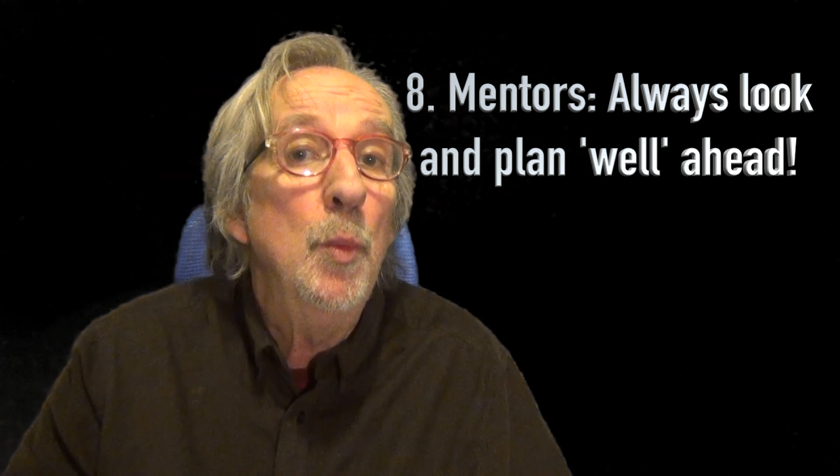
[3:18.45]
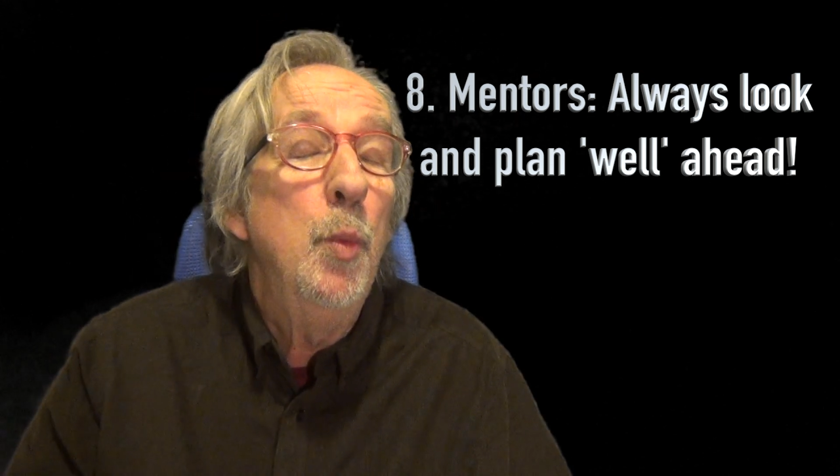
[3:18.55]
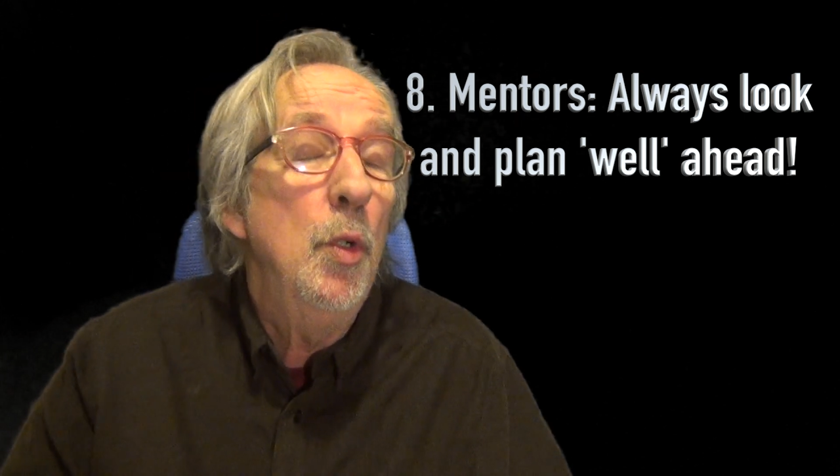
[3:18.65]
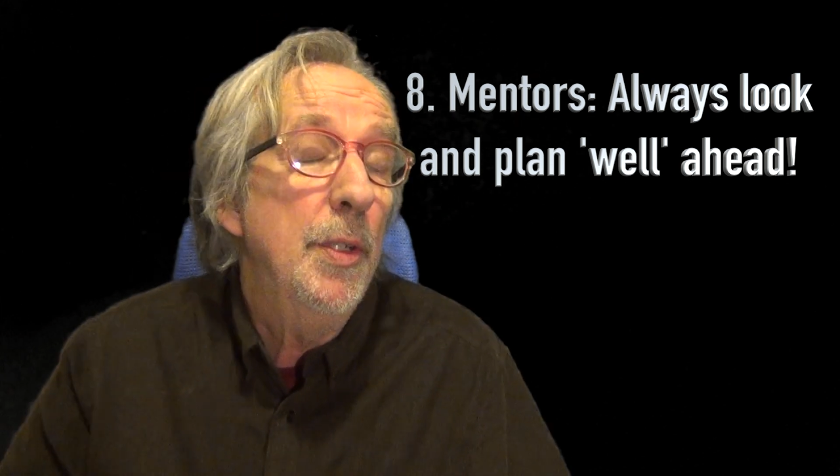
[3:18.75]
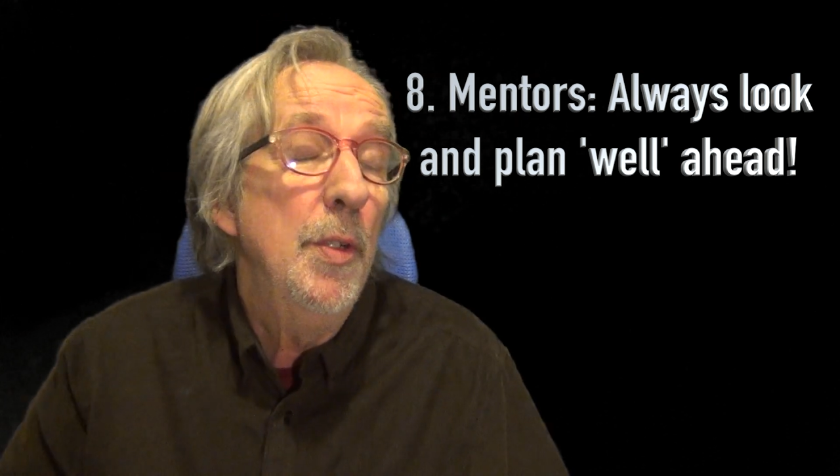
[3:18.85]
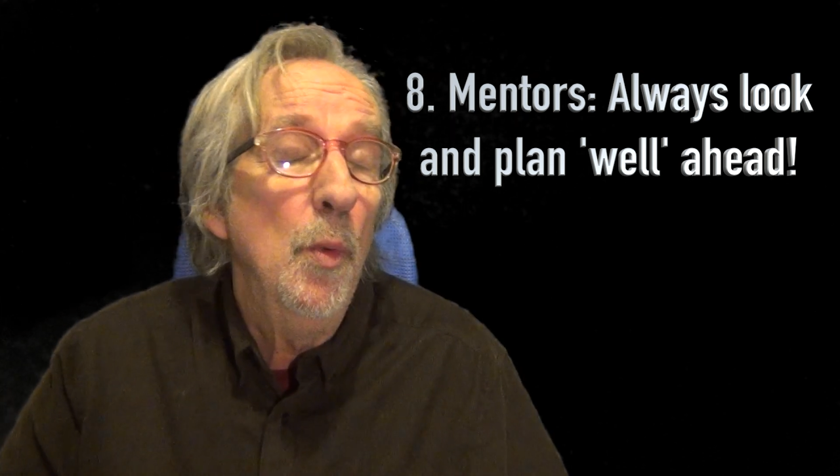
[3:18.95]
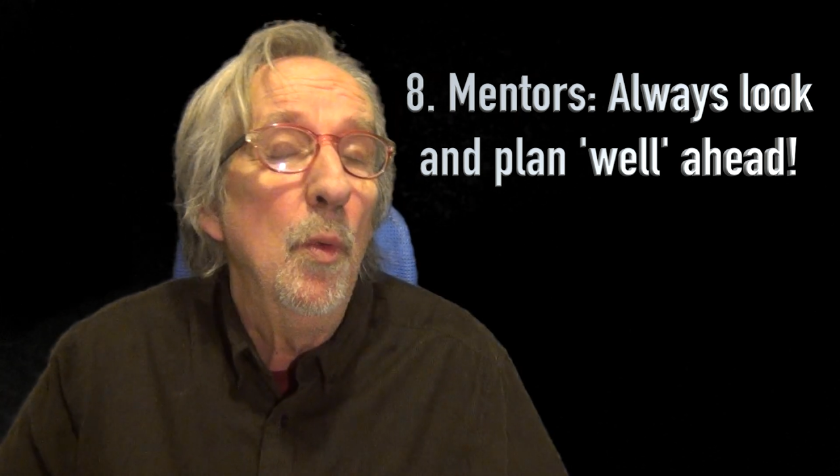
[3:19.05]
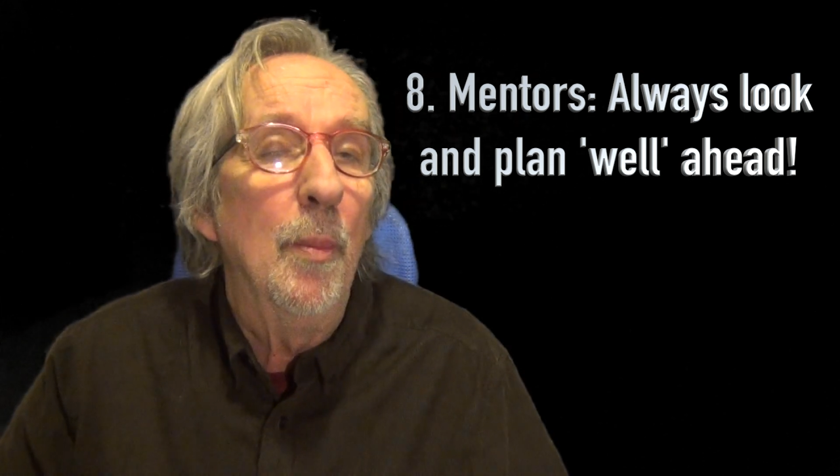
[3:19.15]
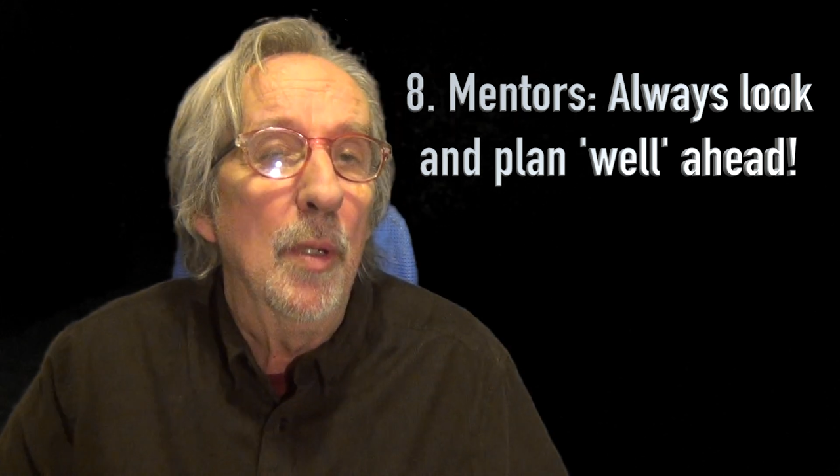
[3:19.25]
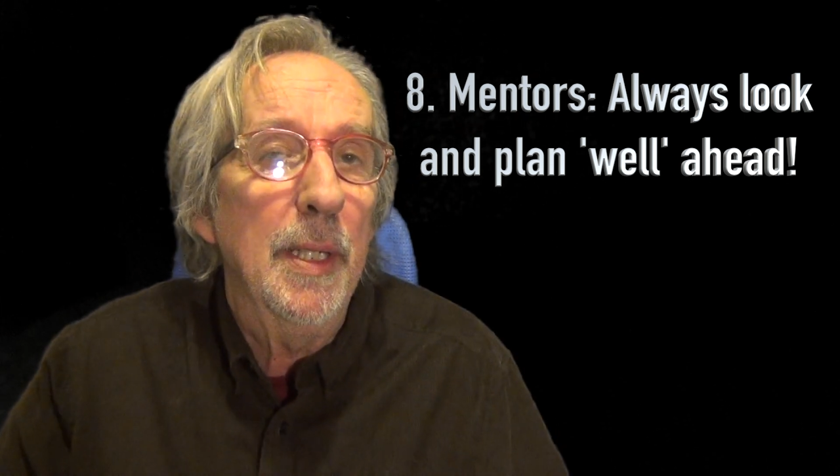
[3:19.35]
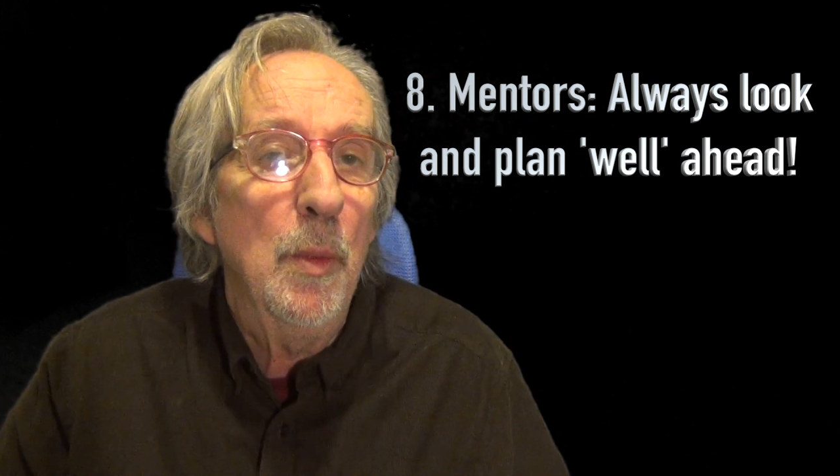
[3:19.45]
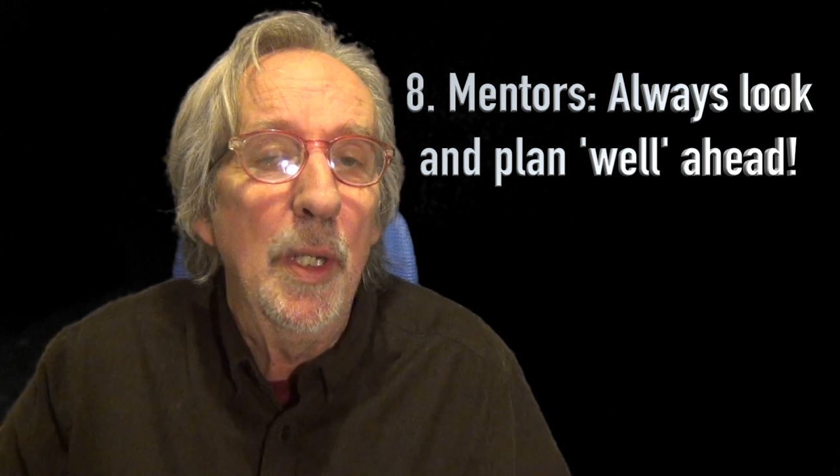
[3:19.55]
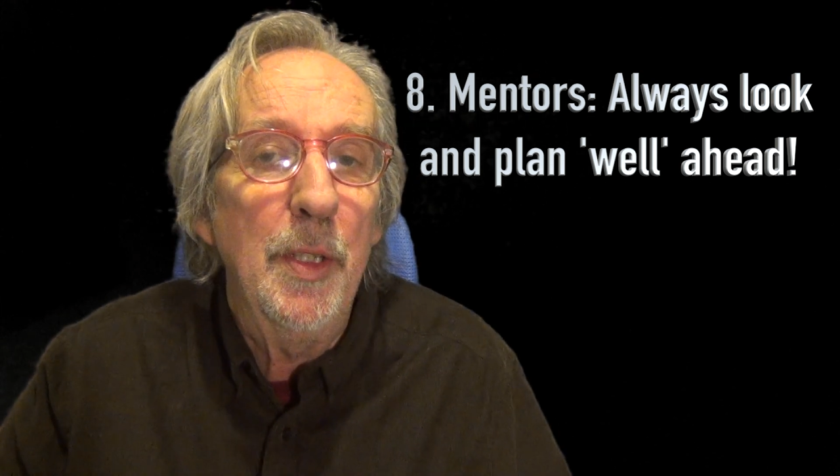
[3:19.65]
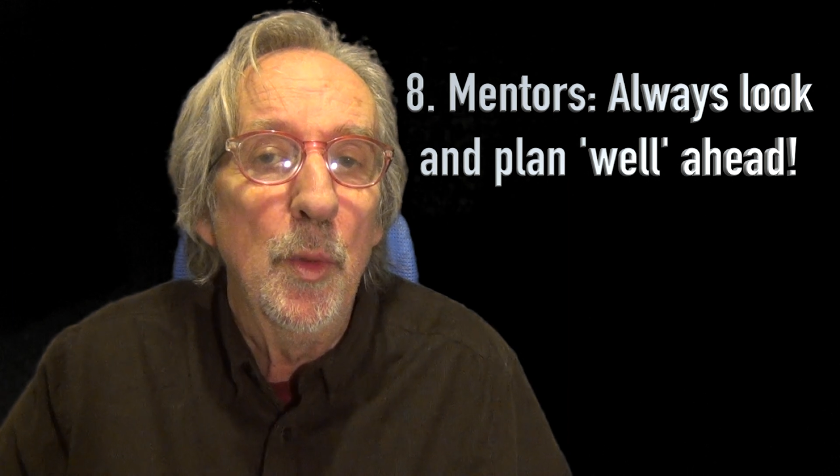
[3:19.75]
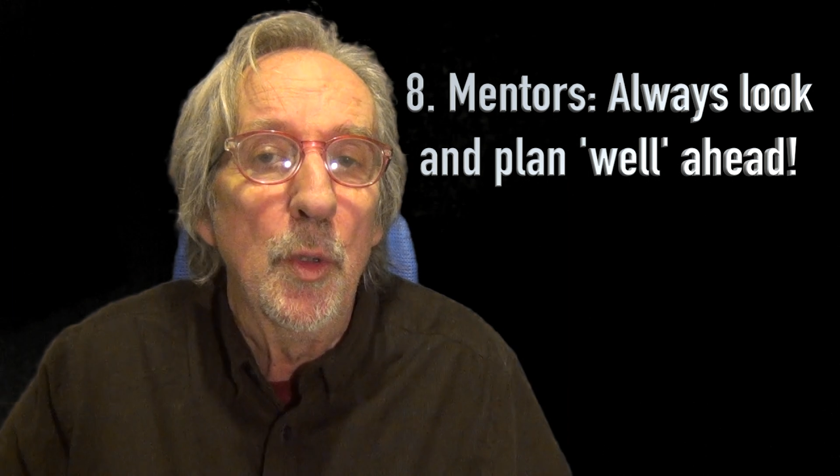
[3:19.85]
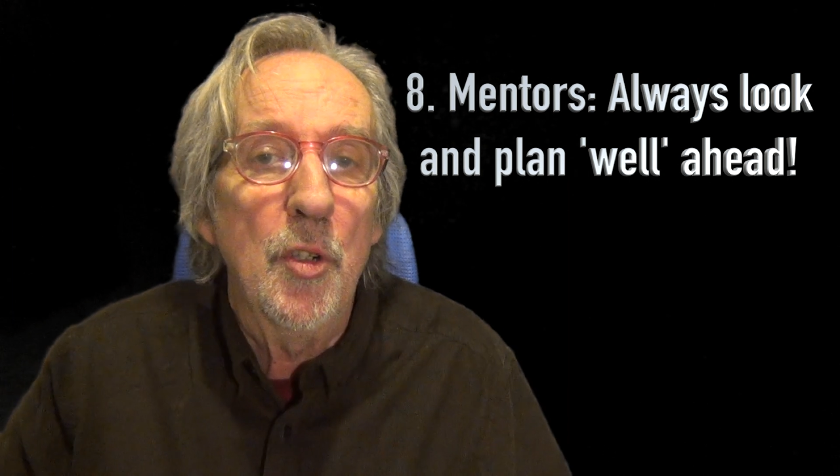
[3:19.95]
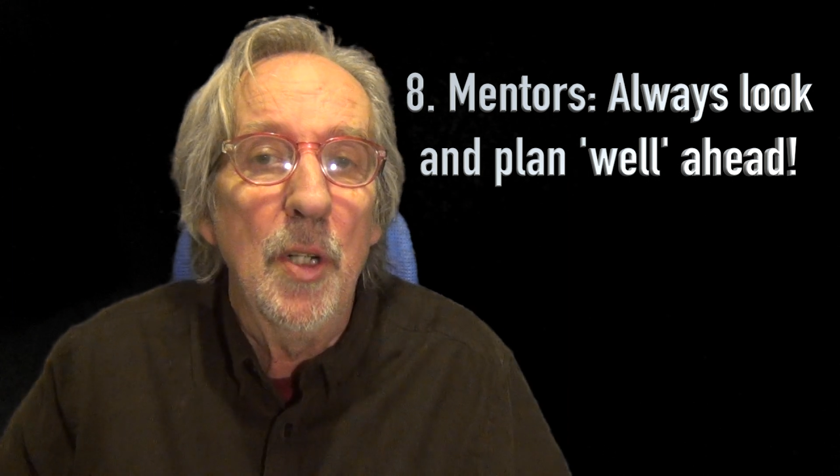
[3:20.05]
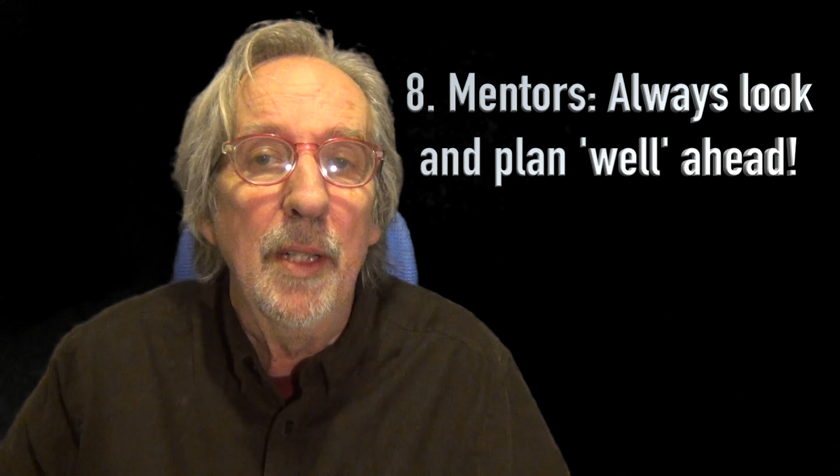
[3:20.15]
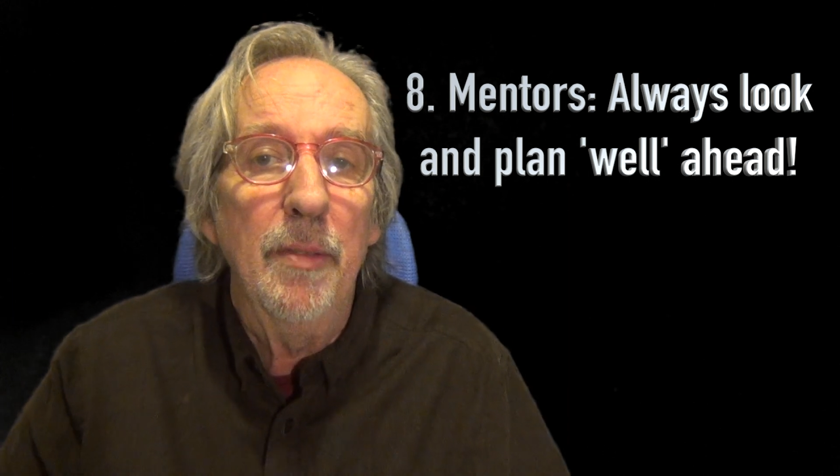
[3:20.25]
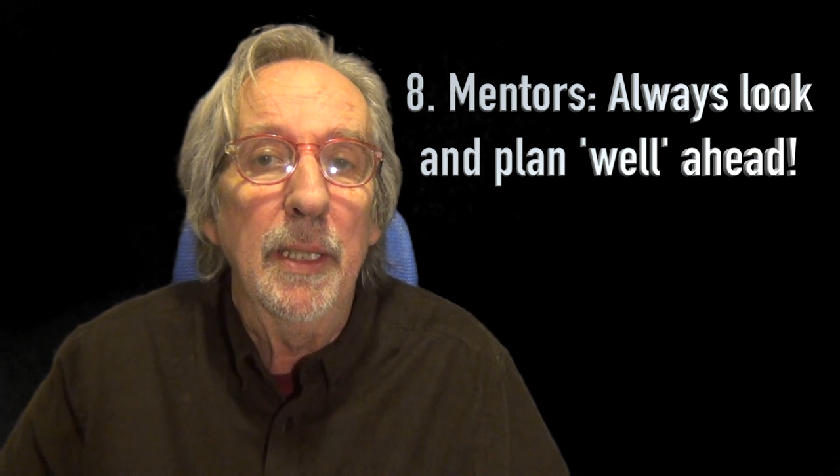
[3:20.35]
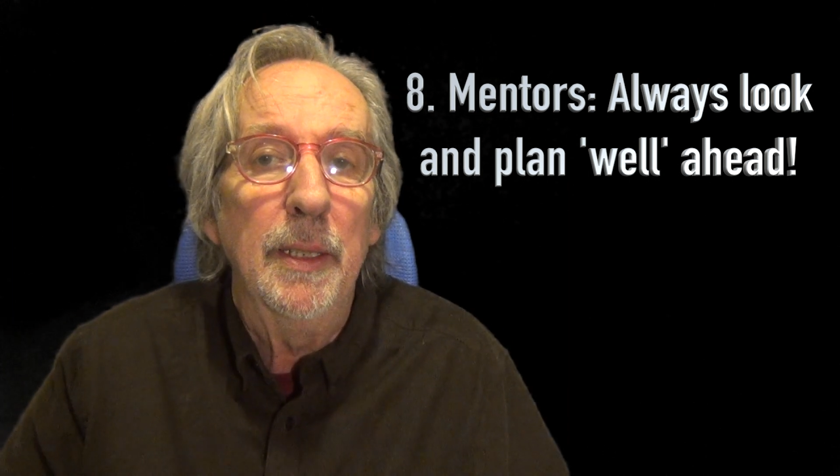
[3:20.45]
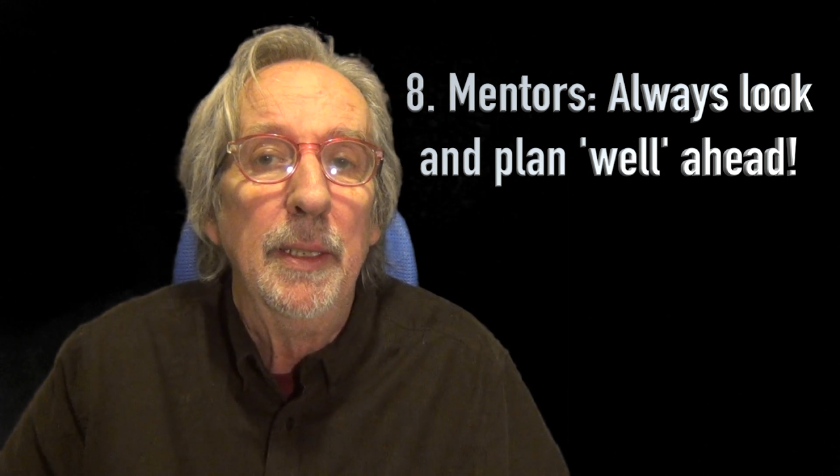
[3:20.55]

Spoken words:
would normally when you're driving.